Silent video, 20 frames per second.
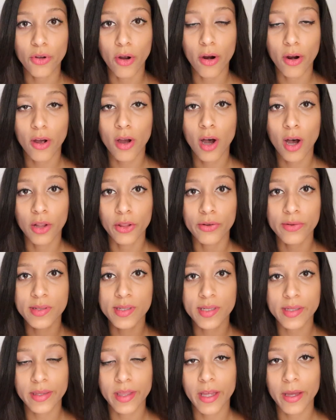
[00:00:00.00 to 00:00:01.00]
Dark colors
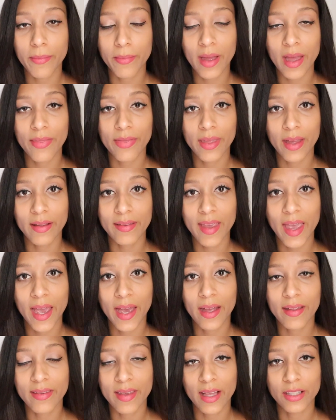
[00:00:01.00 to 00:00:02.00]
slim and they take
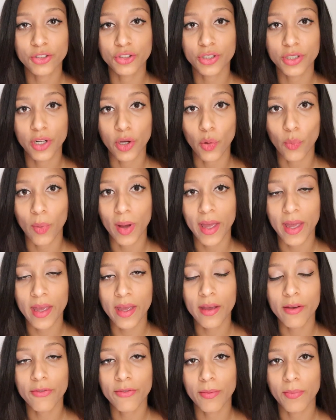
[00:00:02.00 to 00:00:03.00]
attention
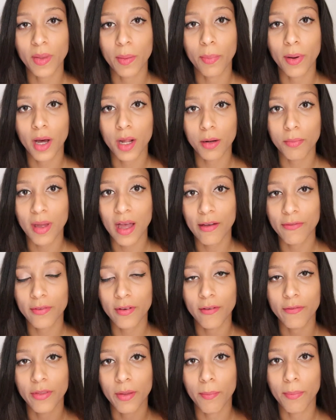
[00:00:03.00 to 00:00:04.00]
away from the bottom half
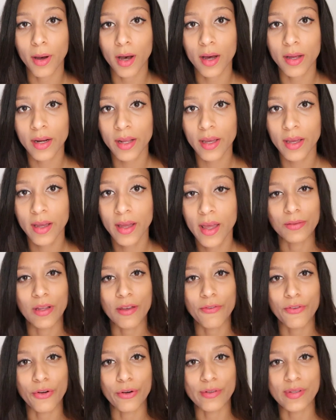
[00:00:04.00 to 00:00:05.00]
of the body.
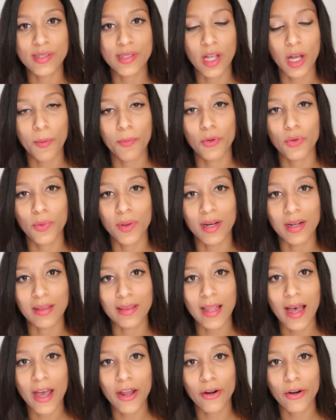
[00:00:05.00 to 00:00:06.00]
If you're stuck between a
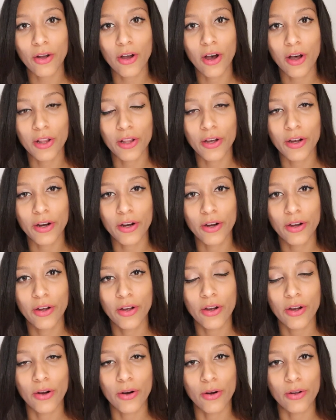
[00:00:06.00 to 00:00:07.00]
lighter color
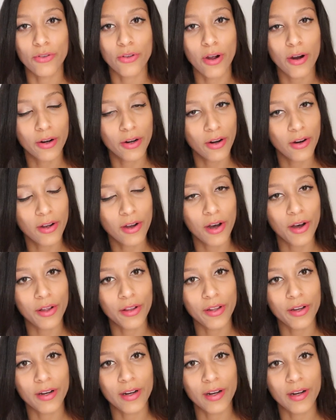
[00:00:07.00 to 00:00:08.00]
or a darker
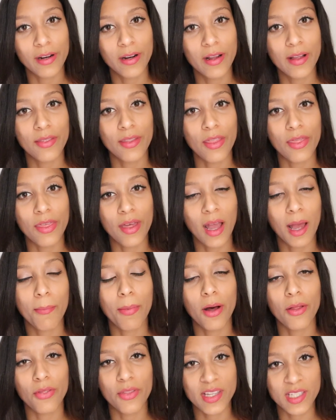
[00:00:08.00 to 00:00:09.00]
color, think
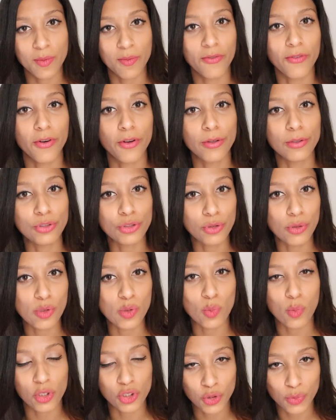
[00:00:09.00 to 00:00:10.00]
about this before you
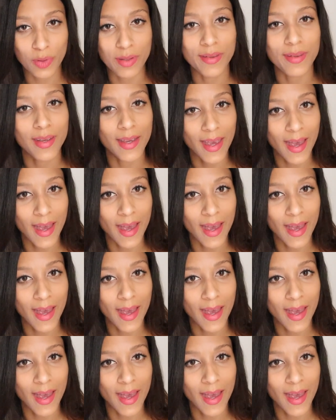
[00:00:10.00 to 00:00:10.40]
choose which one to